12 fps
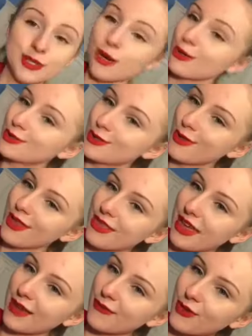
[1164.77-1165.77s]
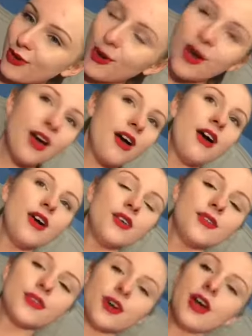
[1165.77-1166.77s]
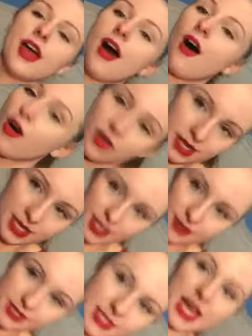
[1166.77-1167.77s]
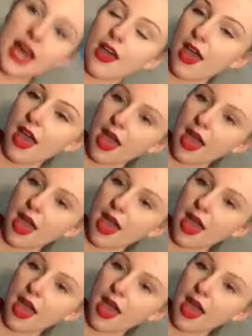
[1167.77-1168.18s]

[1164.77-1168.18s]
so truly thankful for all the gifts that